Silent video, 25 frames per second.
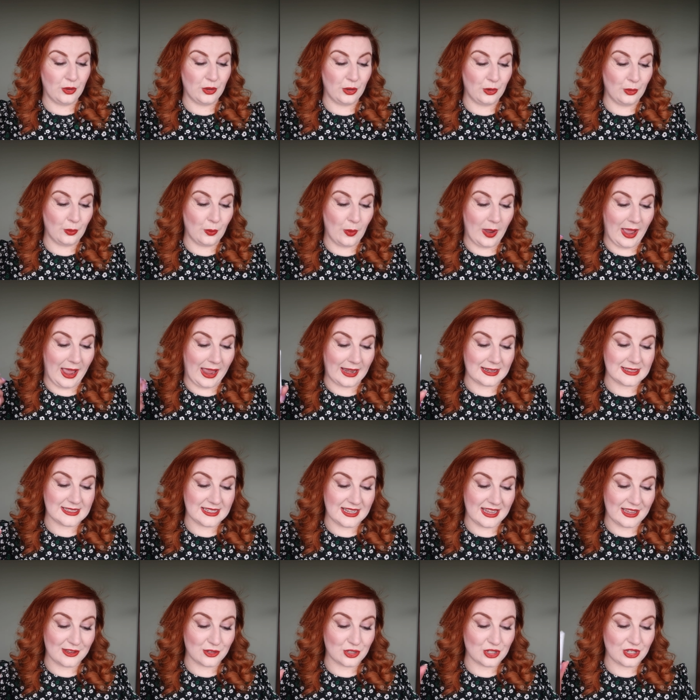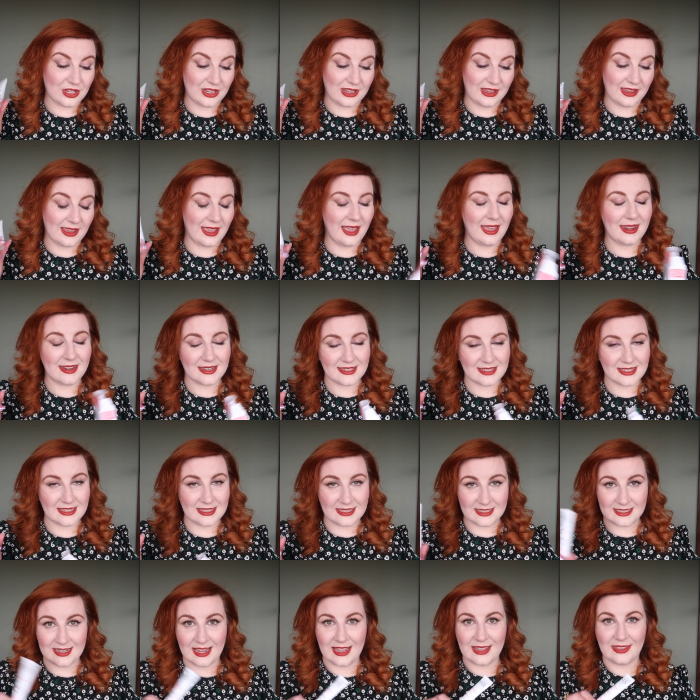you know, anti-itching,
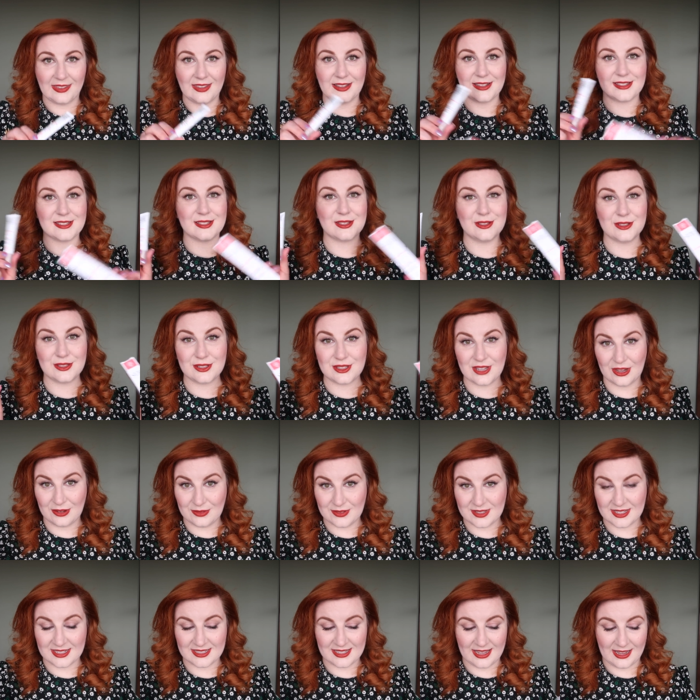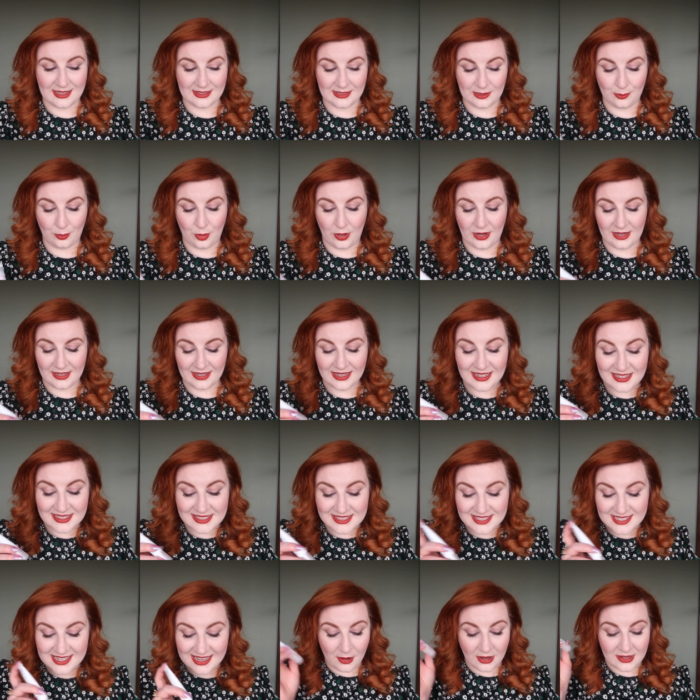irritated eyelids sounds exactly what I
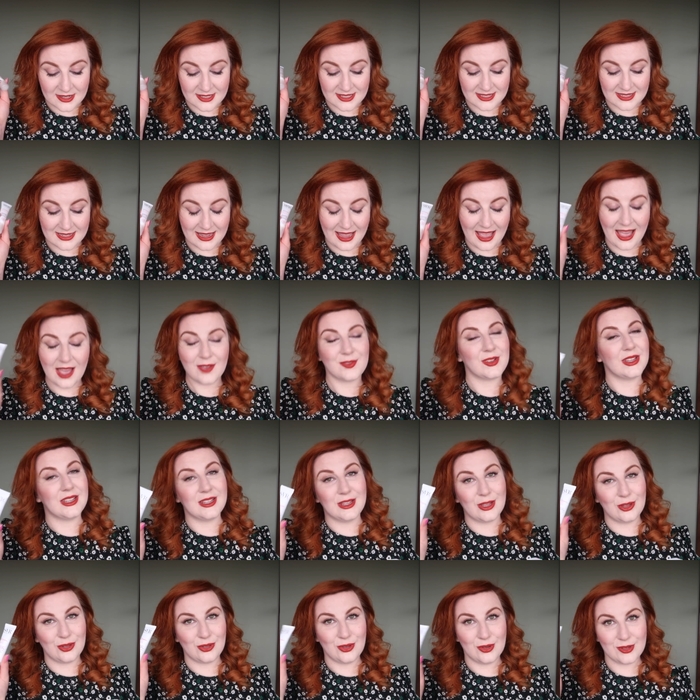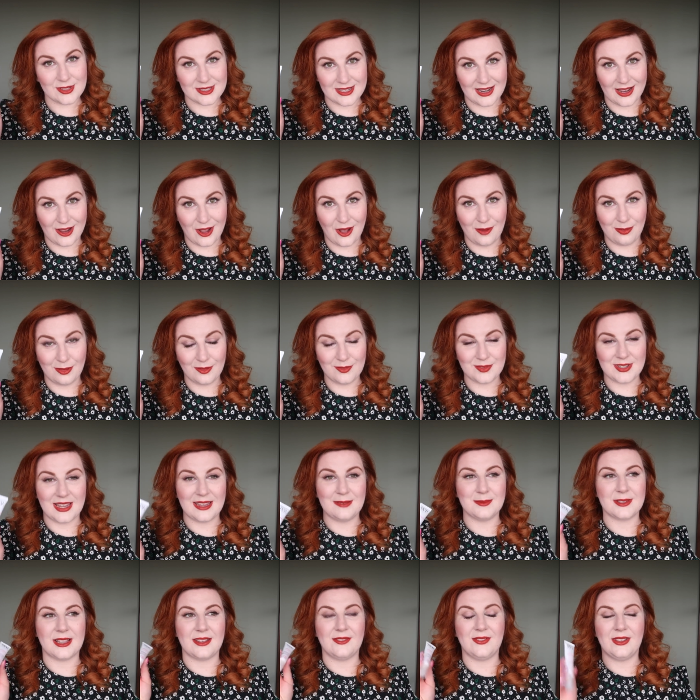need. But having used it a couple of
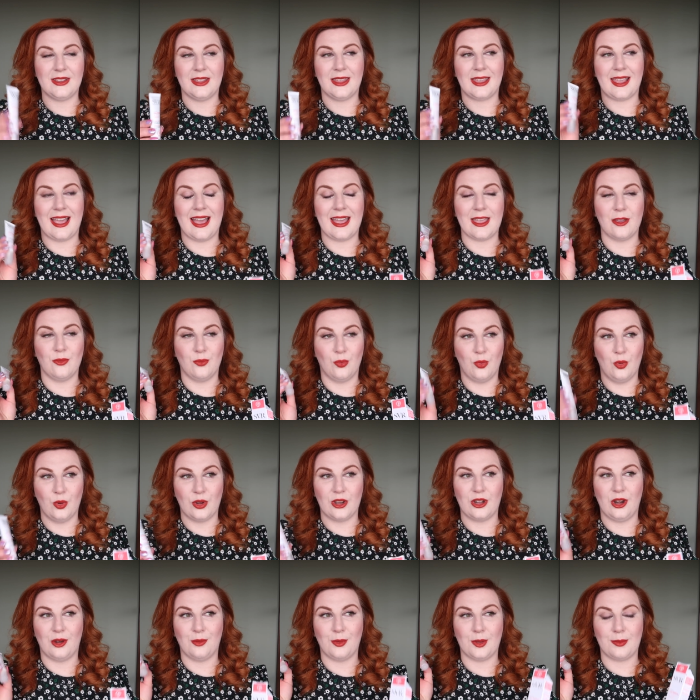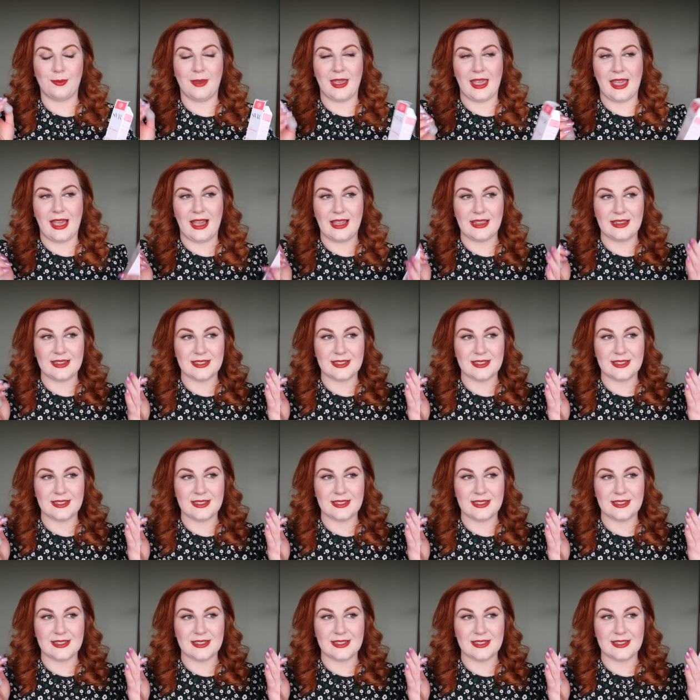times, I feel like I have woken up with my